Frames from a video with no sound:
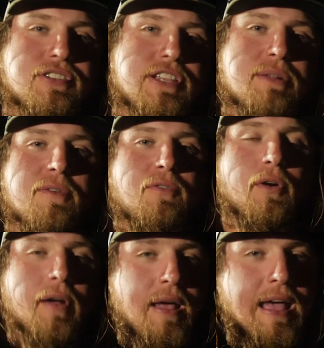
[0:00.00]
seen it
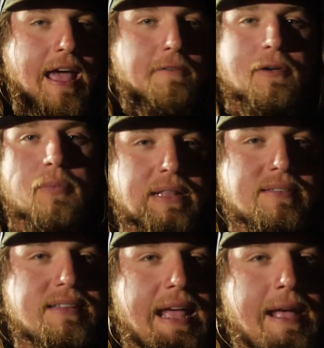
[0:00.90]
before, every
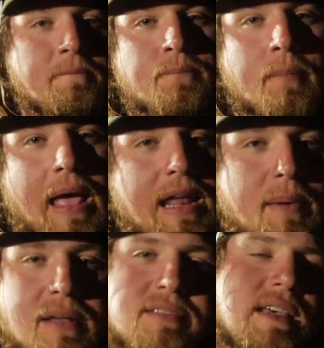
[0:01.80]
Wednesday at
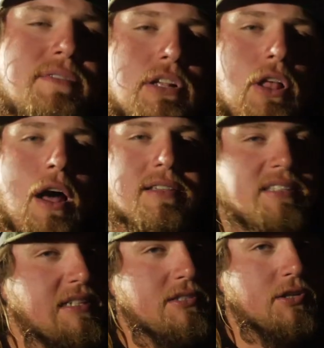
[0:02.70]
about 7 o'clock,
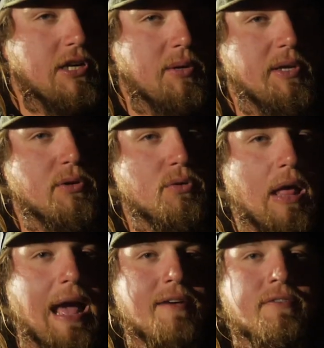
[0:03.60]
6.30, we do
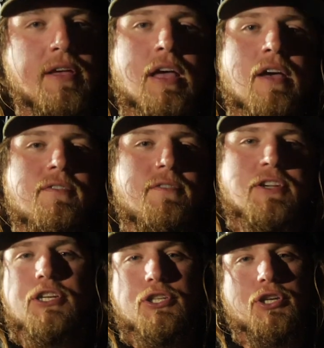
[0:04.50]
live
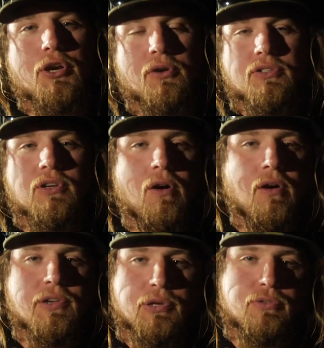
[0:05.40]
fishing shows
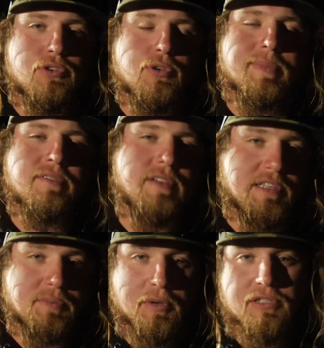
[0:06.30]
on YouTube and
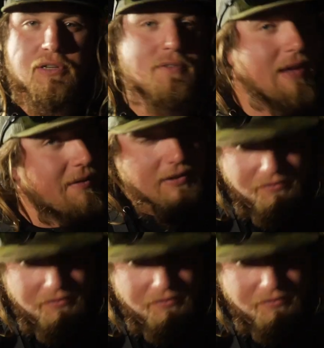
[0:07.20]
Facebook. So if you haven't